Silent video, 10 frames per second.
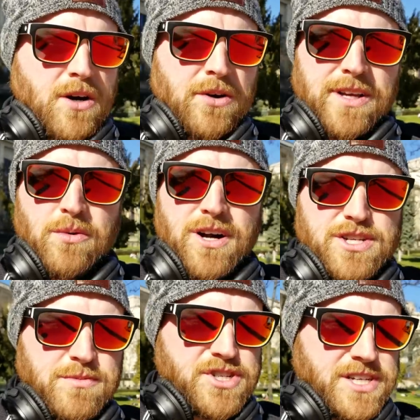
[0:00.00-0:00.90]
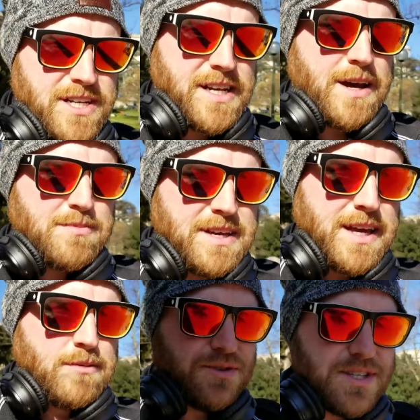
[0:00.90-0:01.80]
owning a washing machine and not being
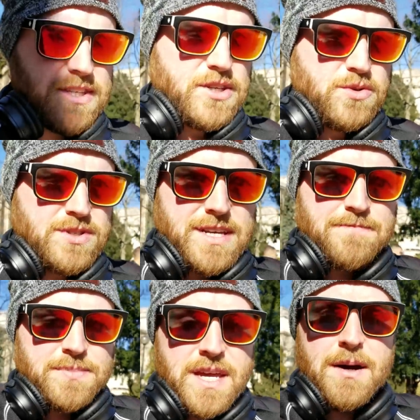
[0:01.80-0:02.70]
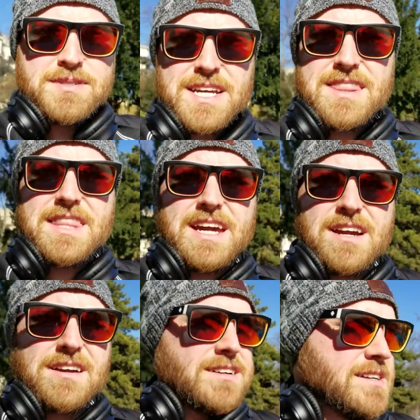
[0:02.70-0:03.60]
able to use it. The update
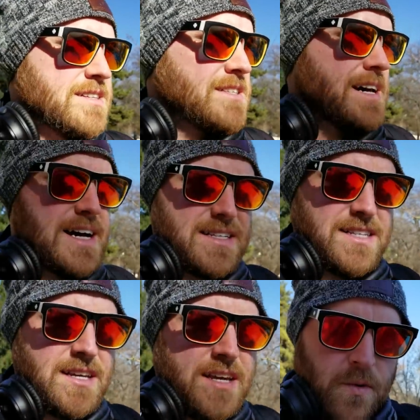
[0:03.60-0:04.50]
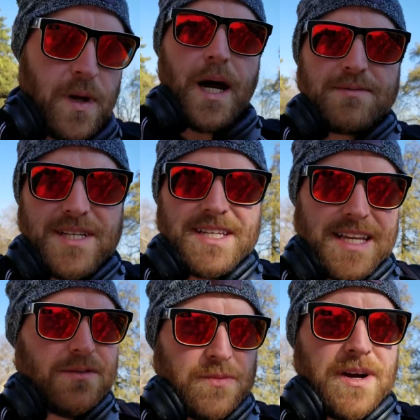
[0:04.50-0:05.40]
there is that we opted to,
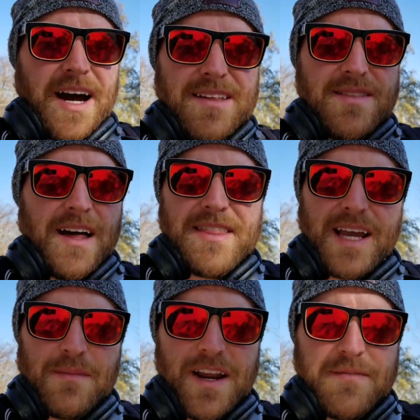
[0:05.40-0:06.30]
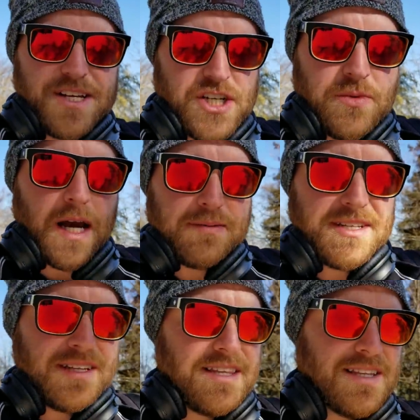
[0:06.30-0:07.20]
I, I think I might have mentioned, we
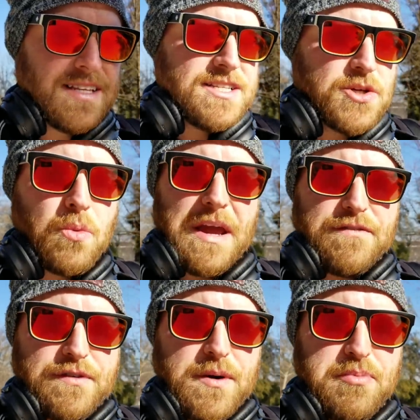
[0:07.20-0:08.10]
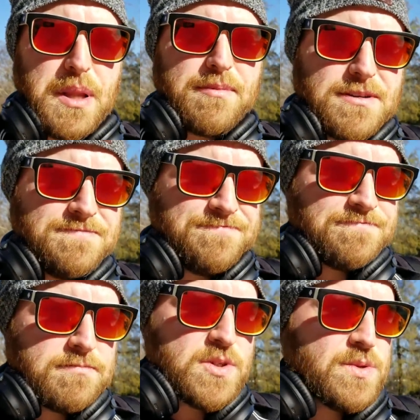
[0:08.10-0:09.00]
opted to wait for a plumber
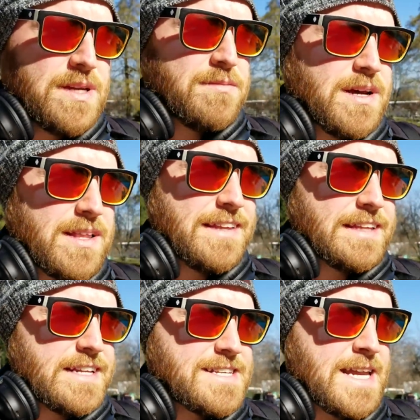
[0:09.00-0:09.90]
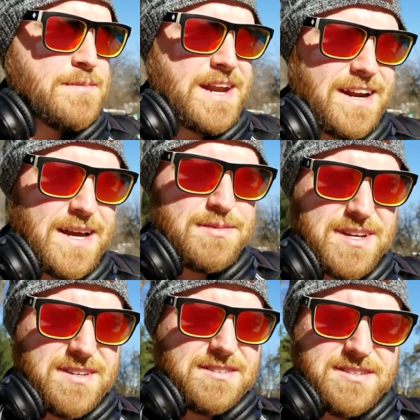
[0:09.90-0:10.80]
between my landlady's handyman and I
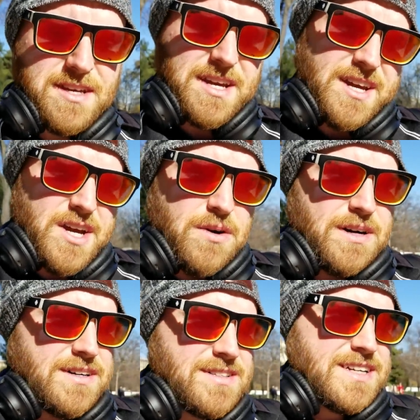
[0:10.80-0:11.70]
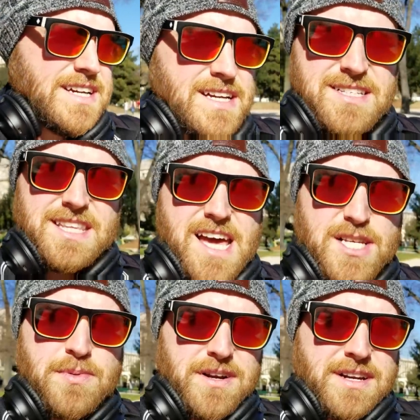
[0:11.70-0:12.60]
because, well, he's the
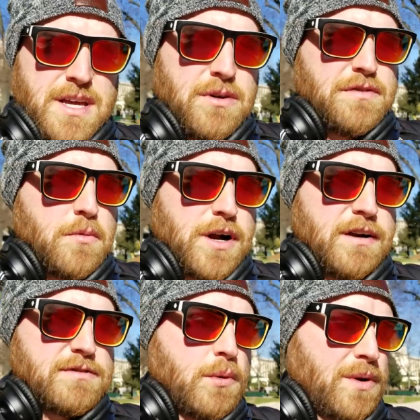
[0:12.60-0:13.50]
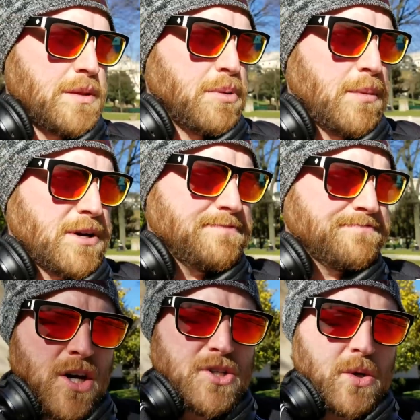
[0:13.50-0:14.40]
expert. He would feel more comfortable with a plumber.
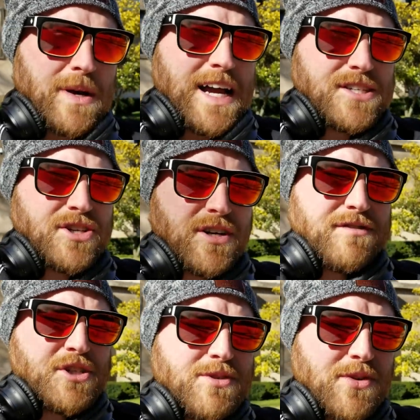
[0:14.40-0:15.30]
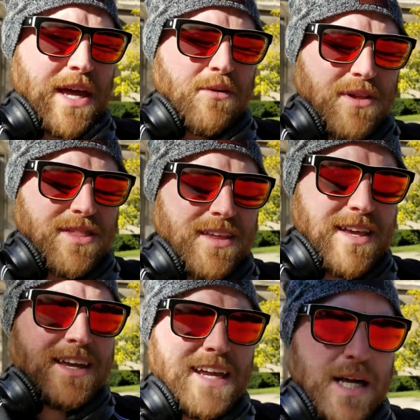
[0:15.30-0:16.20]
So we asked her if she was okay with
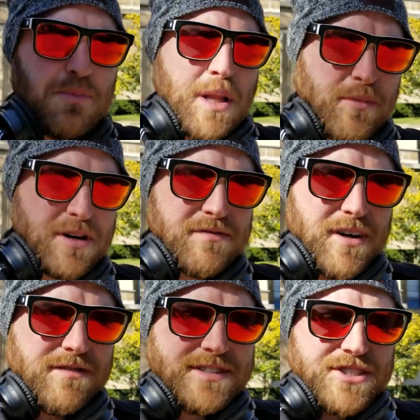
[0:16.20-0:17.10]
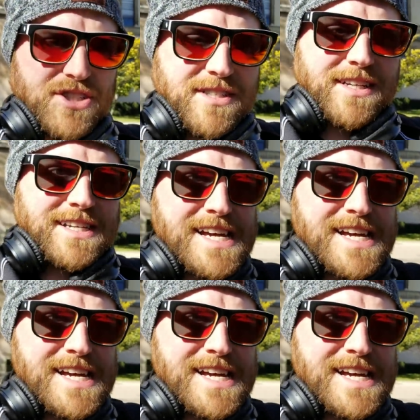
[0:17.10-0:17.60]
getting a plumber involved and she said